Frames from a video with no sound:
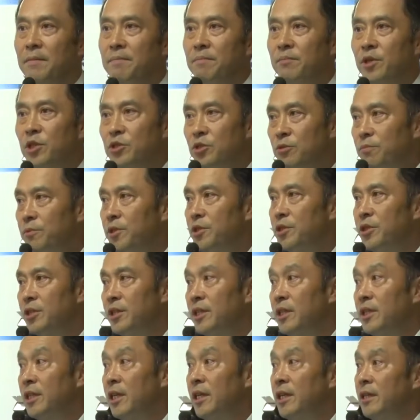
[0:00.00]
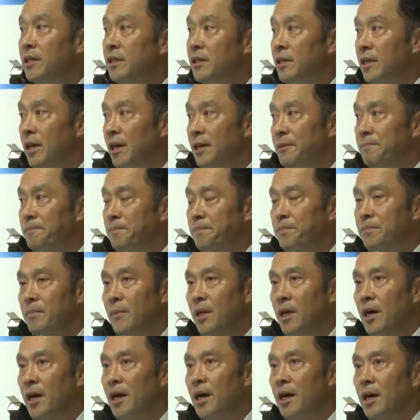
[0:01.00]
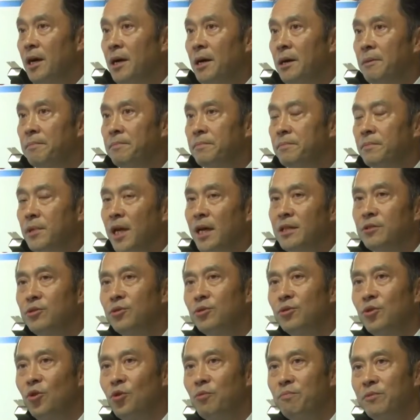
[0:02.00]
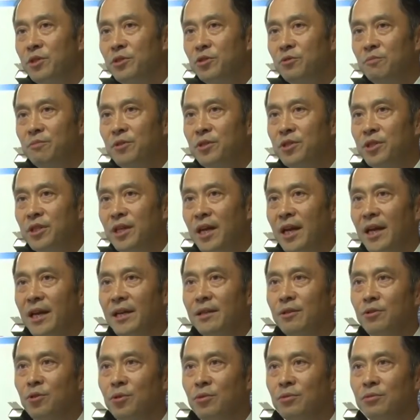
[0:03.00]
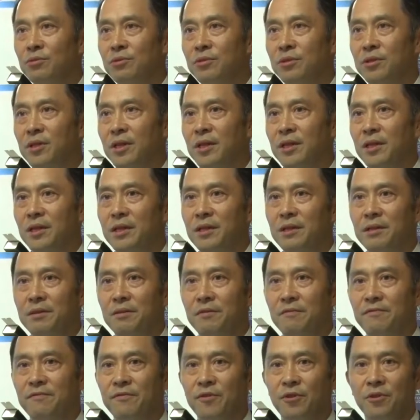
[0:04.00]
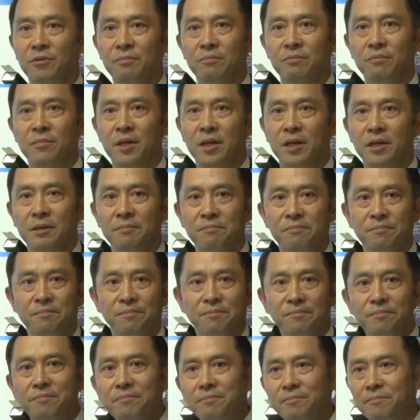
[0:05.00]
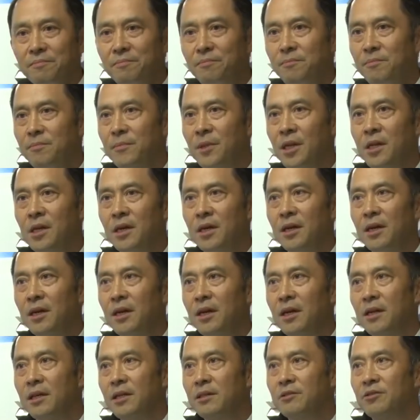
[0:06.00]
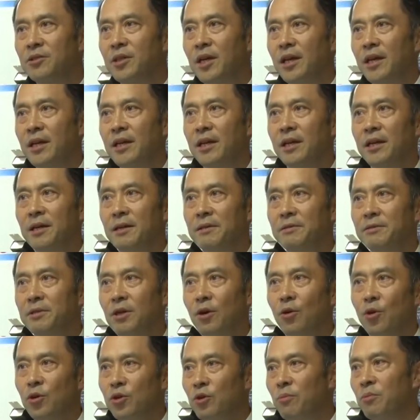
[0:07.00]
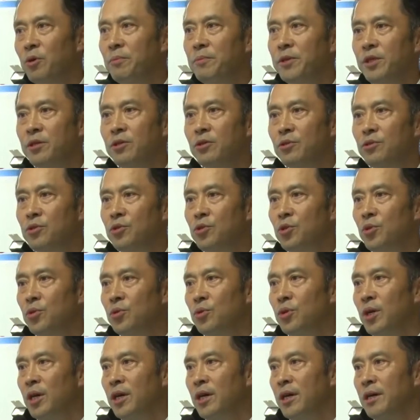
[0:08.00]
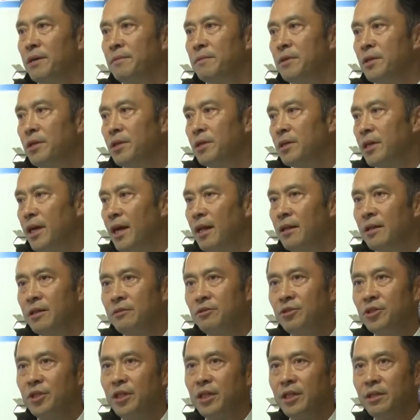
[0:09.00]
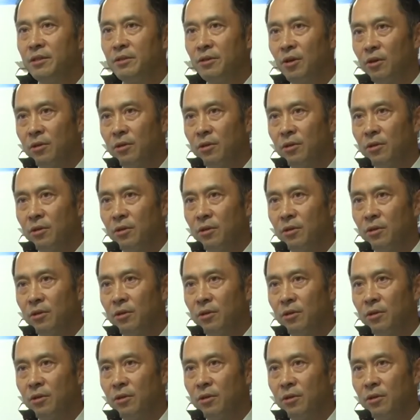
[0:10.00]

Mitsubishi in India um, as you know, Mitsubishi handles uh, from, um, uh, let's say, uh, automobiles to uh, LNG,